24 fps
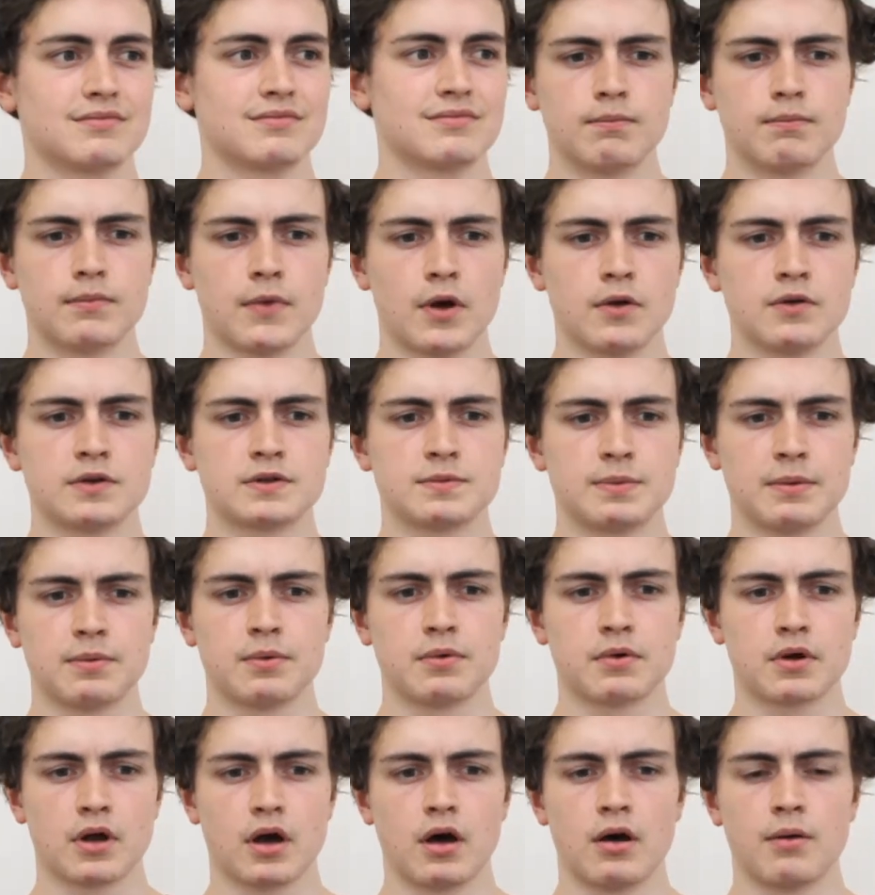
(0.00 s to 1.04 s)
Most
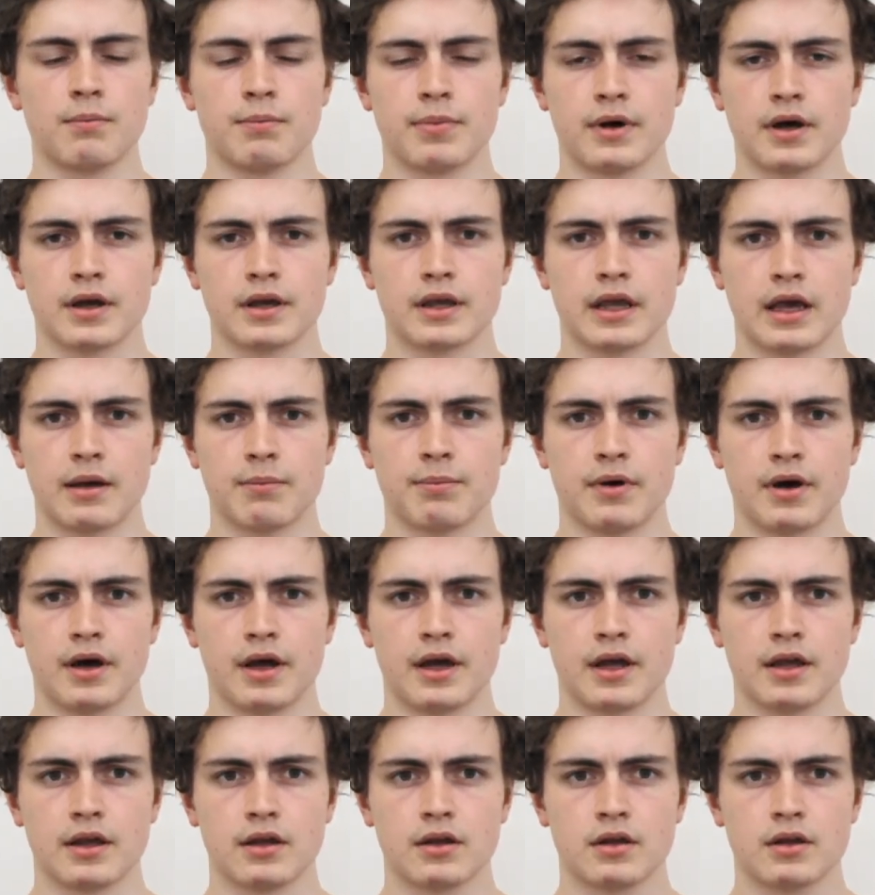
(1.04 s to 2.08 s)
people can't get
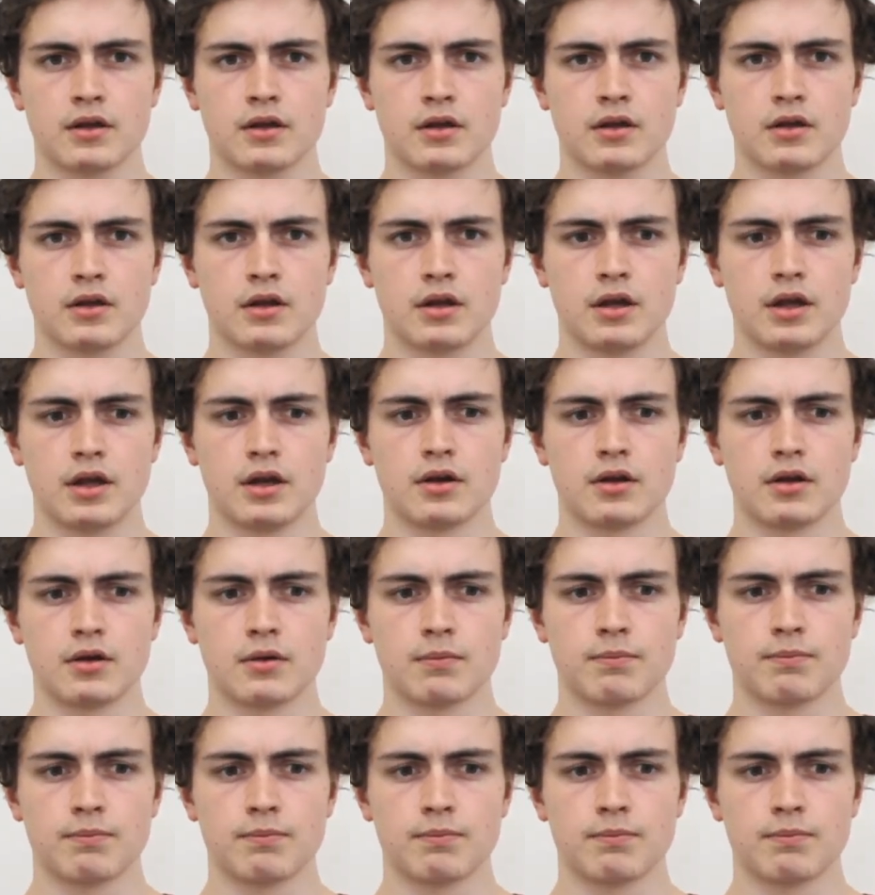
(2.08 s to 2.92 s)
by in